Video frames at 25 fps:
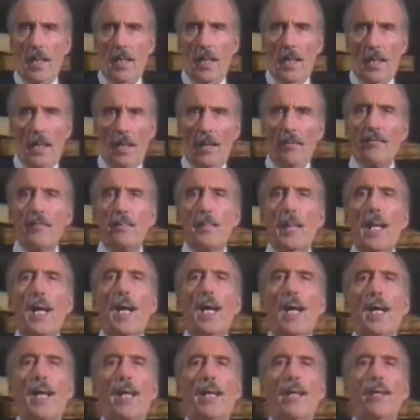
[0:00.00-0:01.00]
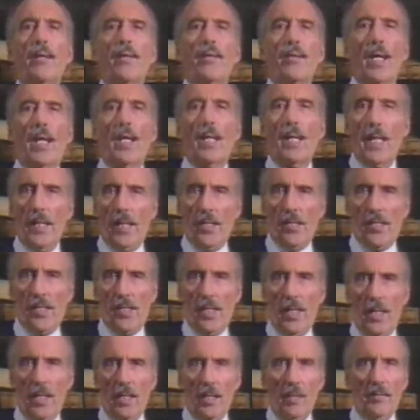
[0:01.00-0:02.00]
He left behind a
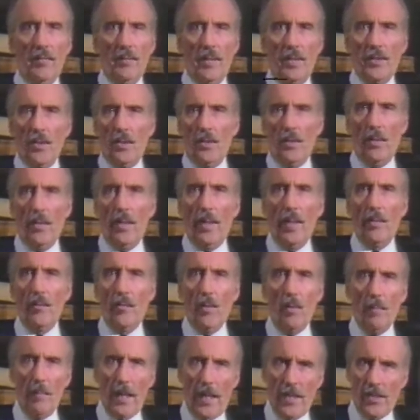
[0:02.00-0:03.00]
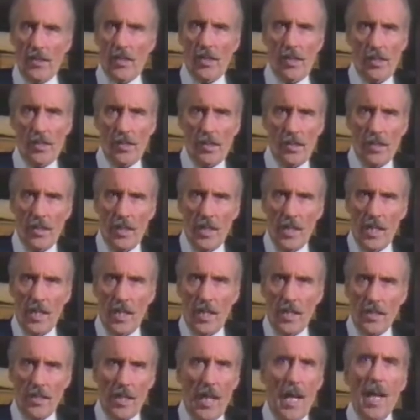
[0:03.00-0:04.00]
legacy of literary romances,
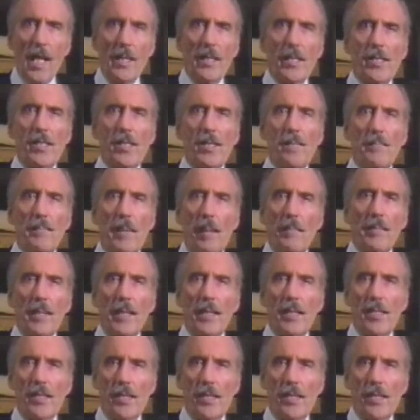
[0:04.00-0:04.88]
tireless public